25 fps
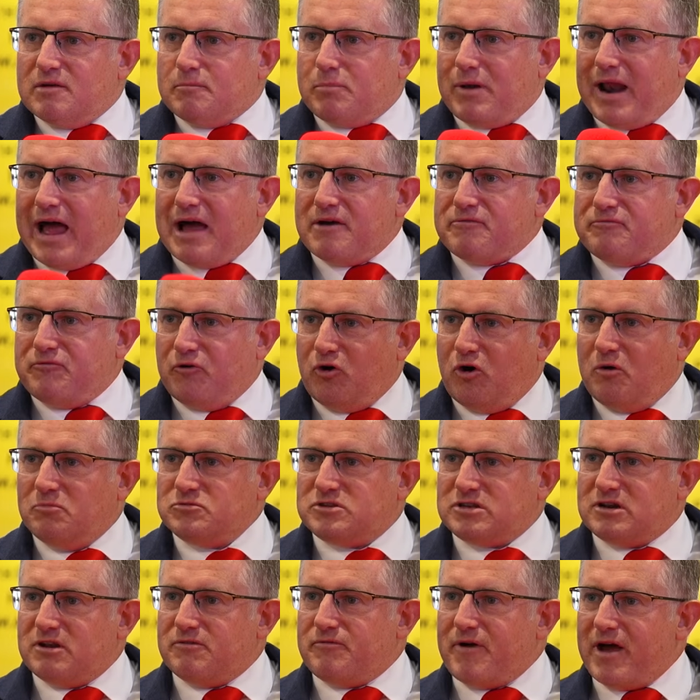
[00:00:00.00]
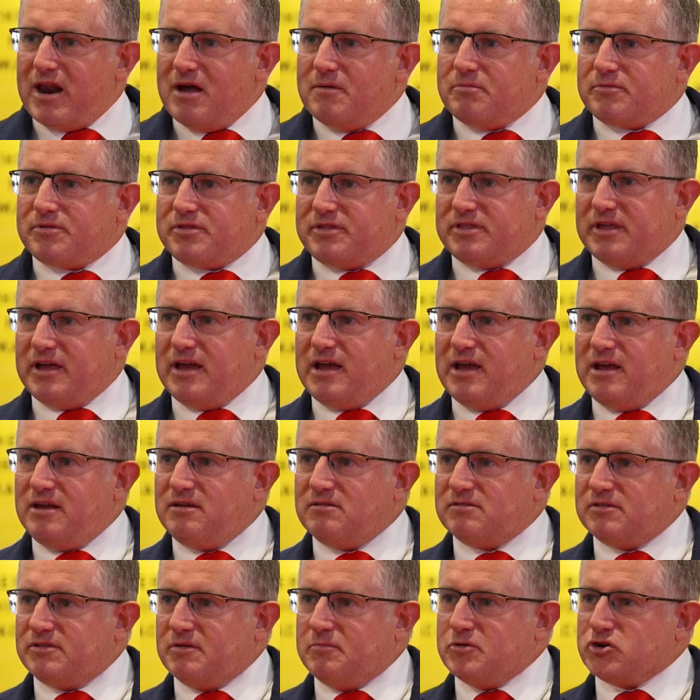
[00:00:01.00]
platform to develop the,
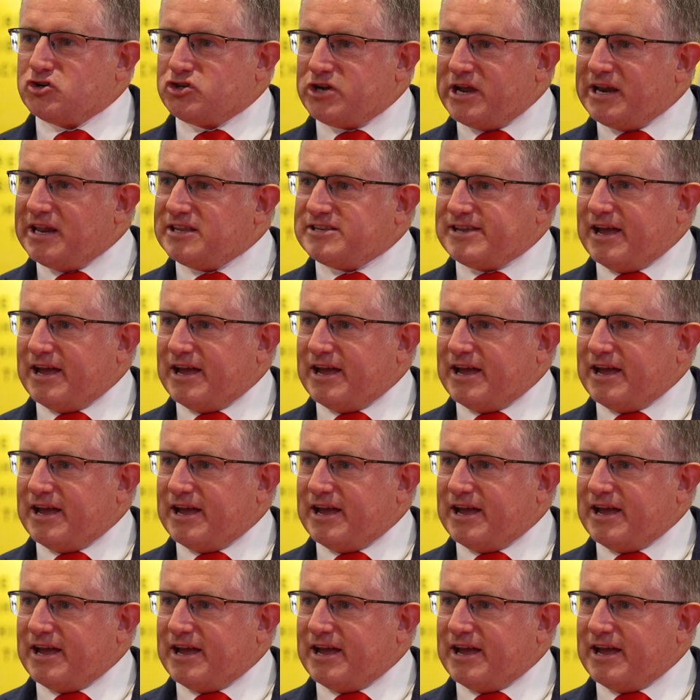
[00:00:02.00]
the machining